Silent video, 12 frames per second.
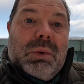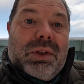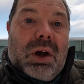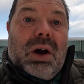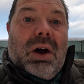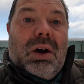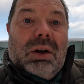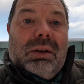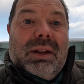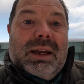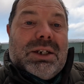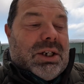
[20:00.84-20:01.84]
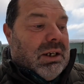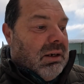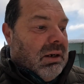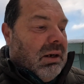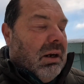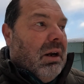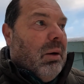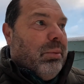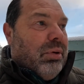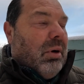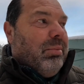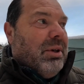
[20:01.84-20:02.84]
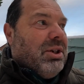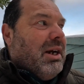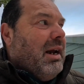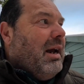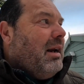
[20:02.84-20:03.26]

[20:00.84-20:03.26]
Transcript: with all this property